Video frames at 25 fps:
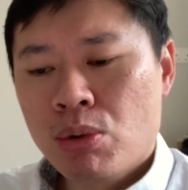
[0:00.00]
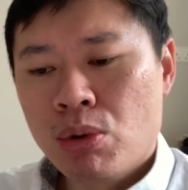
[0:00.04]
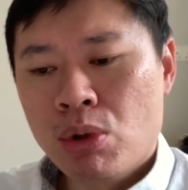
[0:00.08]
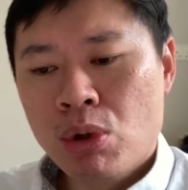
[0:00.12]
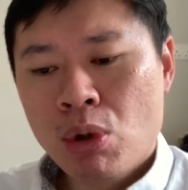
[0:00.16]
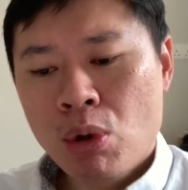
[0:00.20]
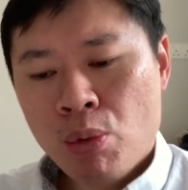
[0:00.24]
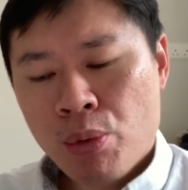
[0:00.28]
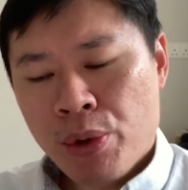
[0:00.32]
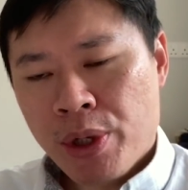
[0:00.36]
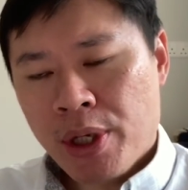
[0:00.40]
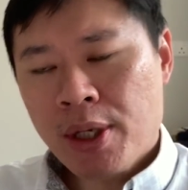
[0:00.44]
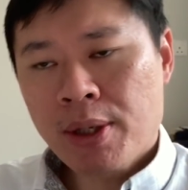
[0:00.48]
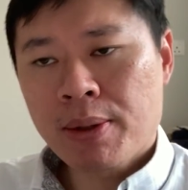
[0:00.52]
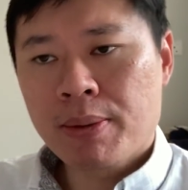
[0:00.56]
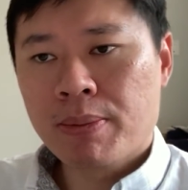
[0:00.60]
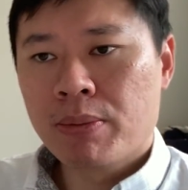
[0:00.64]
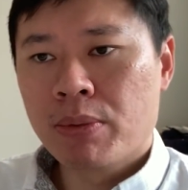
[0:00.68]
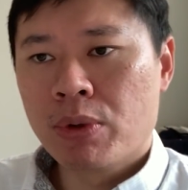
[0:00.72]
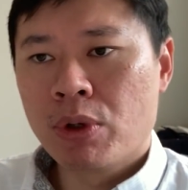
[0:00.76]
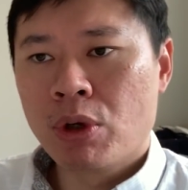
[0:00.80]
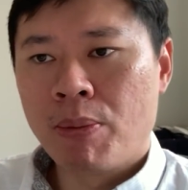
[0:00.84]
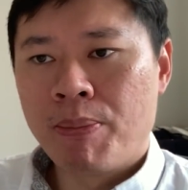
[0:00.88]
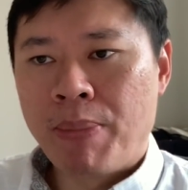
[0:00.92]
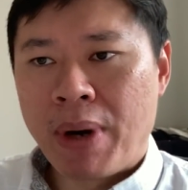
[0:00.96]
knowing
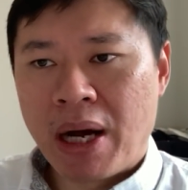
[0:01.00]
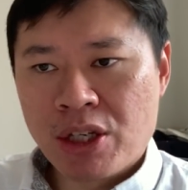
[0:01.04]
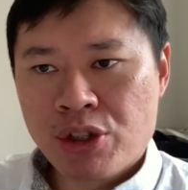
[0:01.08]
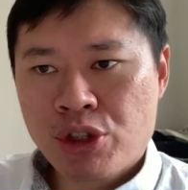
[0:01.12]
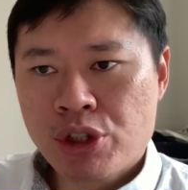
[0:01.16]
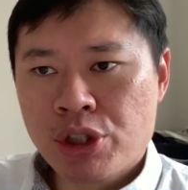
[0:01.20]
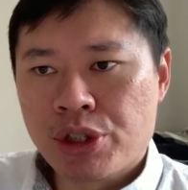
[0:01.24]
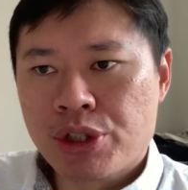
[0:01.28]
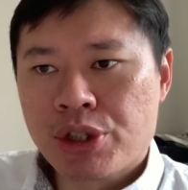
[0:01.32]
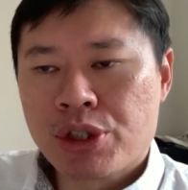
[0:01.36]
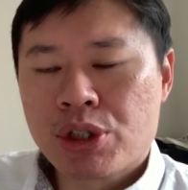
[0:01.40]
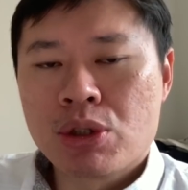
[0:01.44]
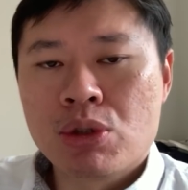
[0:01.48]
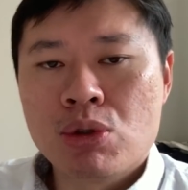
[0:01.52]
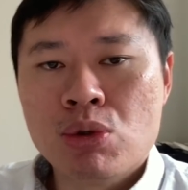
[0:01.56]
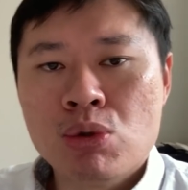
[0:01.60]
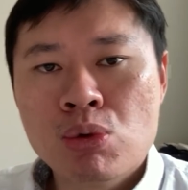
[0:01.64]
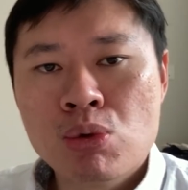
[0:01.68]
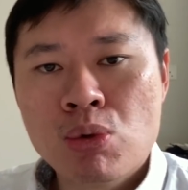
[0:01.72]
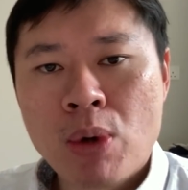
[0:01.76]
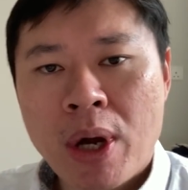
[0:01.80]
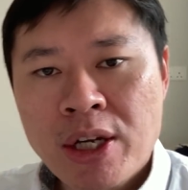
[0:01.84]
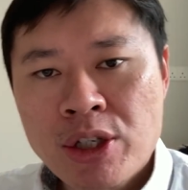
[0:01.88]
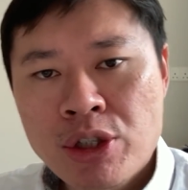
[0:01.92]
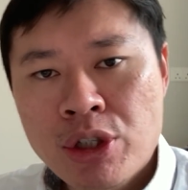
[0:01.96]
your budgets,
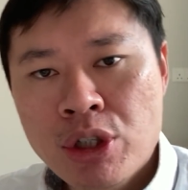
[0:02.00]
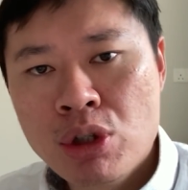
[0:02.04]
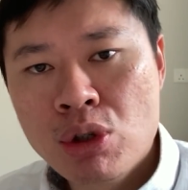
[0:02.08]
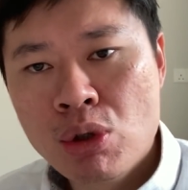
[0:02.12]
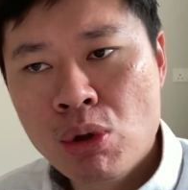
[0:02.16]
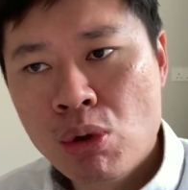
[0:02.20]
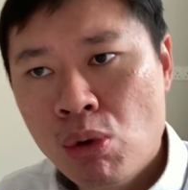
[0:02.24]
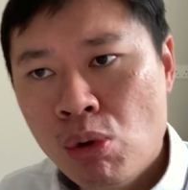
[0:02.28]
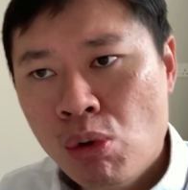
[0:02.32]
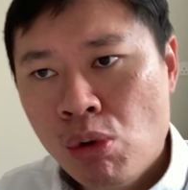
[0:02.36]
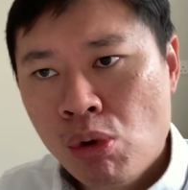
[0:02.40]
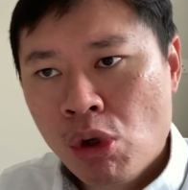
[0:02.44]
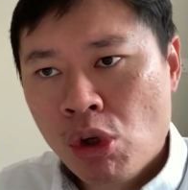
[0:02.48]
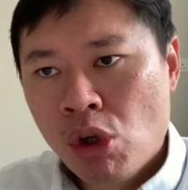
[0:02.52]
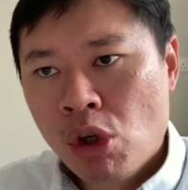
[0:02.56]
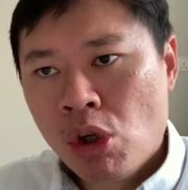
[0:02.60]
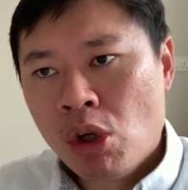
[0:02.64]
you actually know,